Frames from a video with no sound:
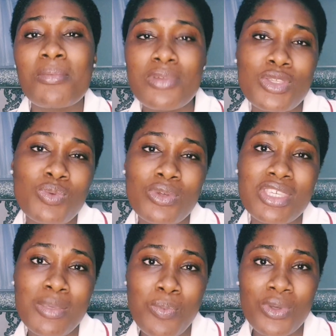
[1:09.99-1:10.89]
please
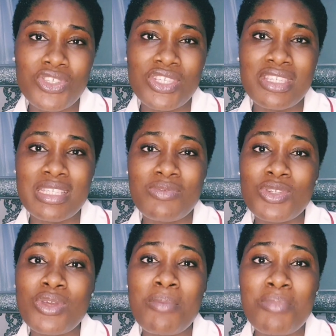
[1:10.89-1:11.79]
keep watching this
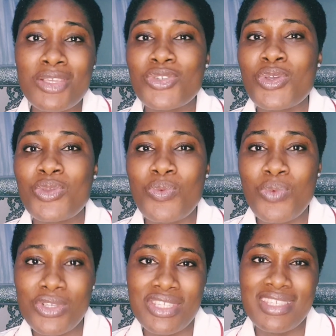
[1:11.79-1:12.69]
video and make sure you
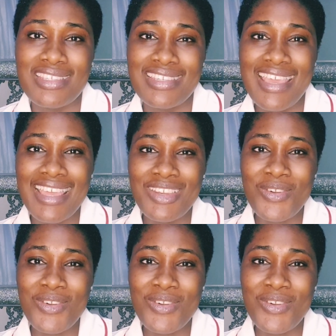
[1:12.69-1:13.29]
watch till the end.